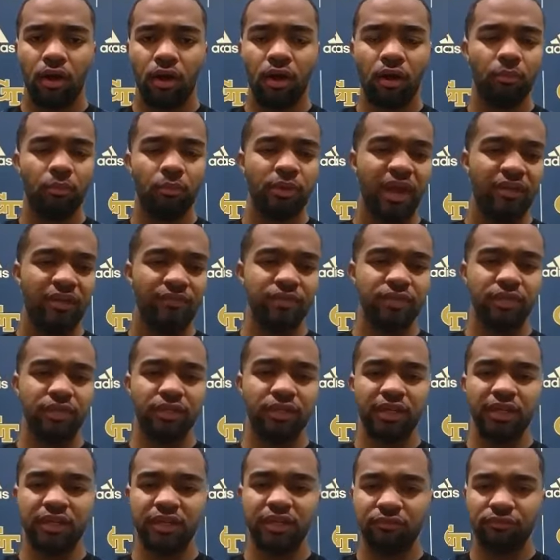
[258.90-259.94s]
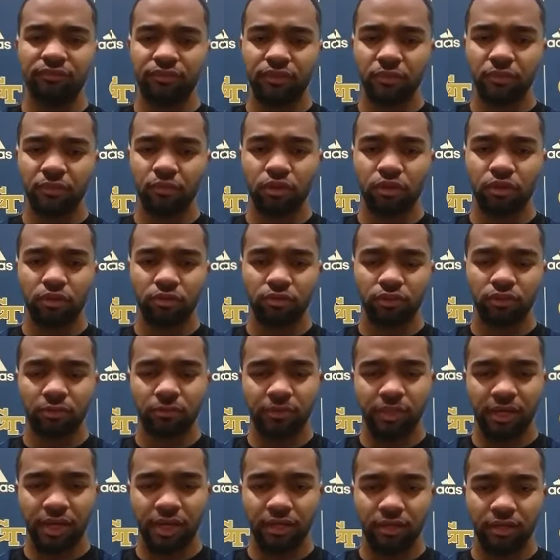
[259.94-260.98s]
We haven't done any film work on them
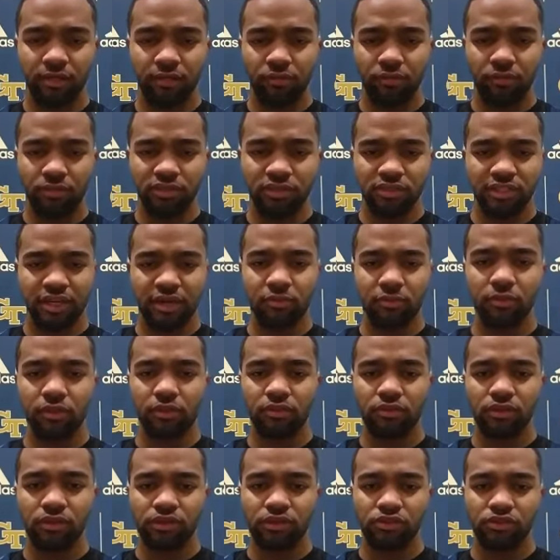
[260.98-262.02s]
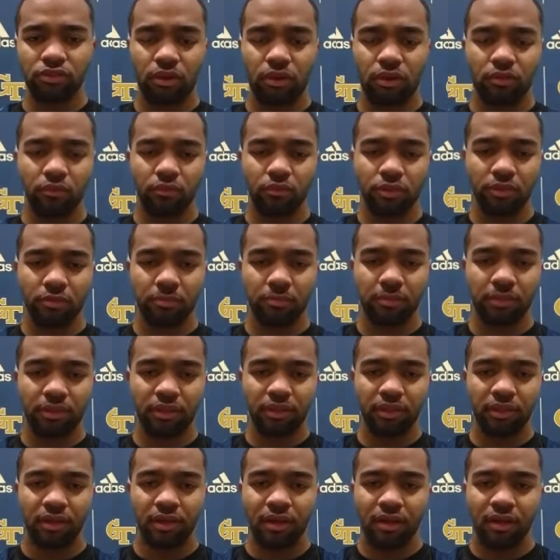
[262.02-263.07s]
yet. Today we're going to get started with them. But
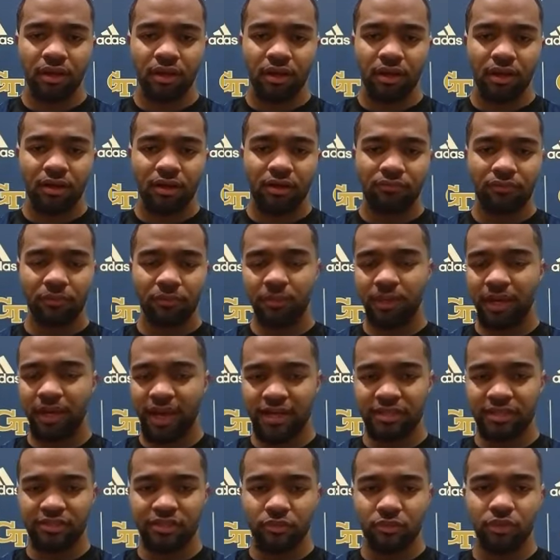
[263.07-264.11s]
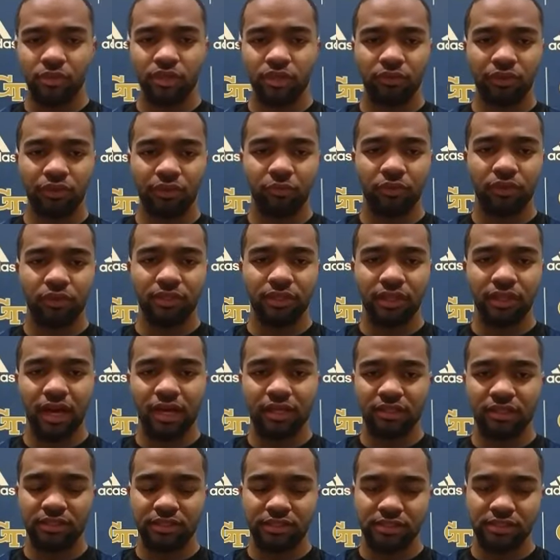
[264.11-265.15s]
from last year, we know they run a
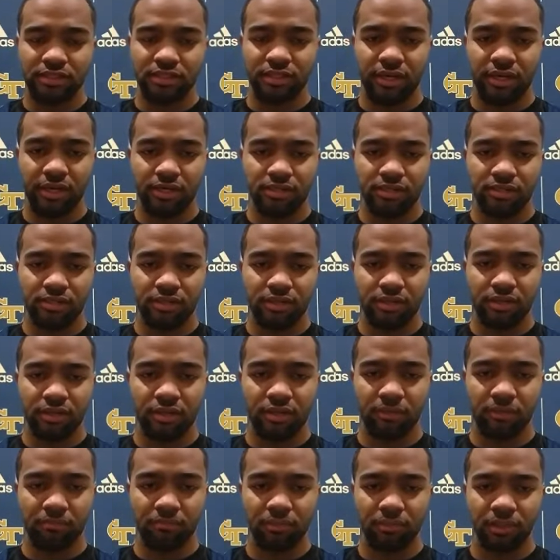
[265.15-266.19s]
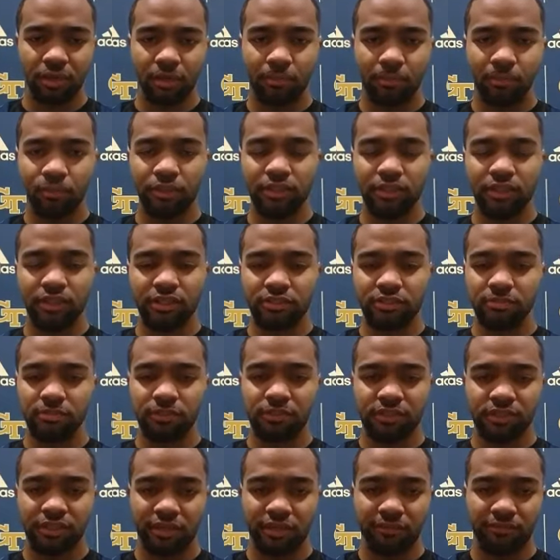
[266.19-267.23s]
lot of good sets. They're a pretty disciplined
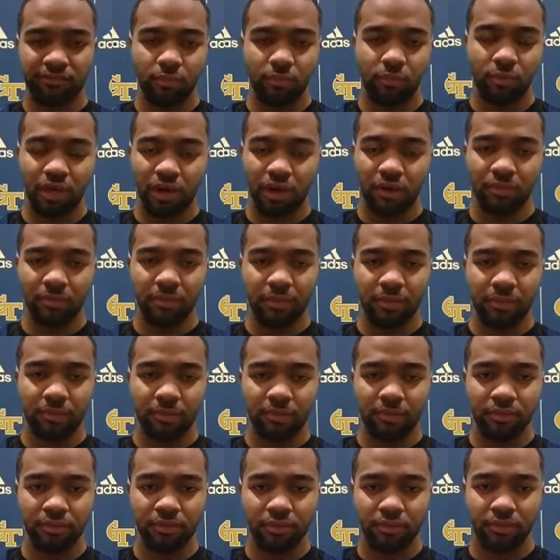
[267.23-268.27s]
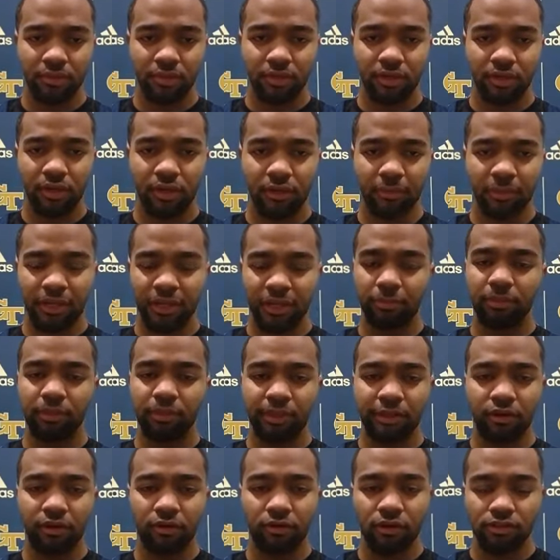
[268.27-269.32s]
team from what I remember. And they play
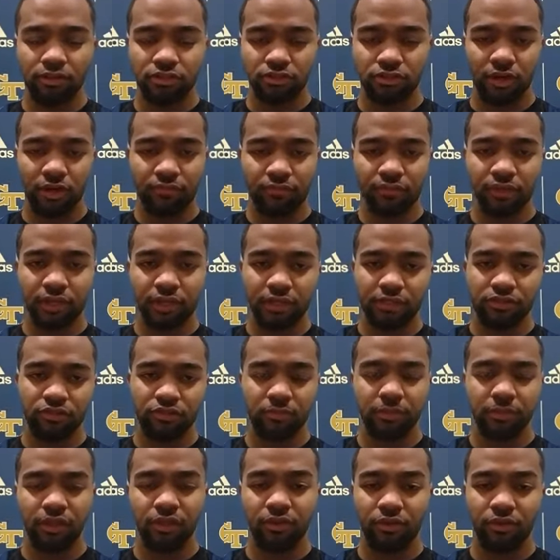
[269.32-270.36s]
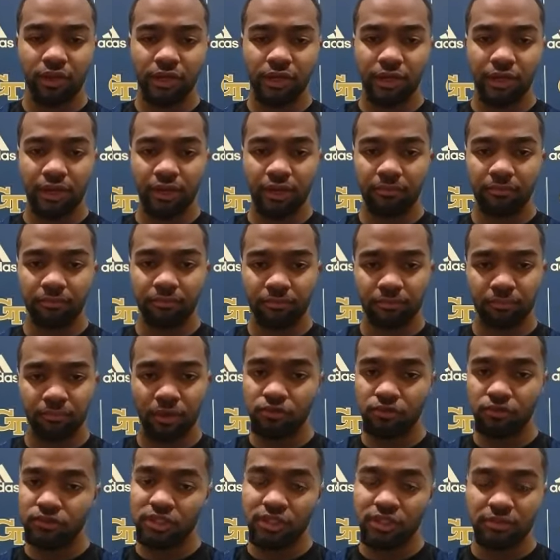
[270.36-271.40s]
hard. So I feel like it's going to be a great game.
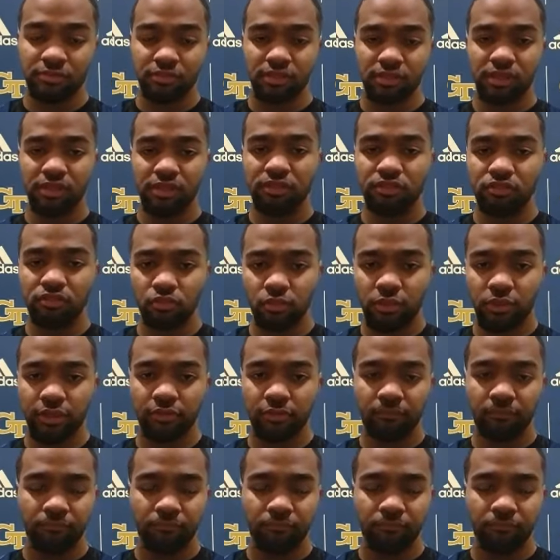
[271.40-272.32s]
Both teams need this win.